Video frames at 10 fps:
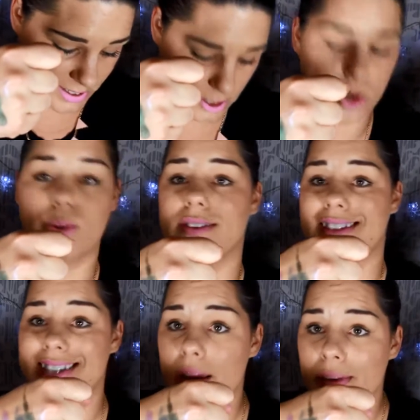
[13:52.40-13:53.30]
is
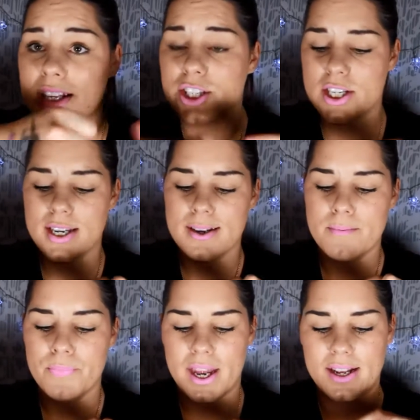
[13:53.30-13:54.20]
called Damaged,
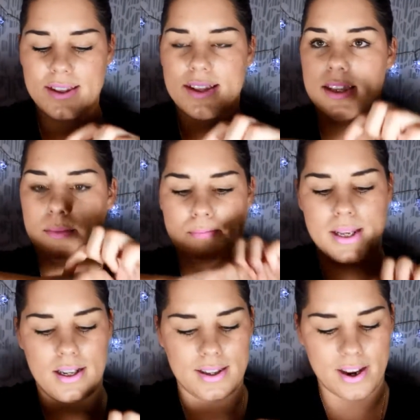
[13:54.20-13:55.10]
and in the
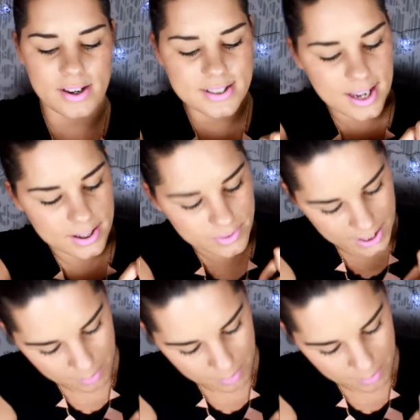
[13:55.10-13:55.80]
middle there it's kind of like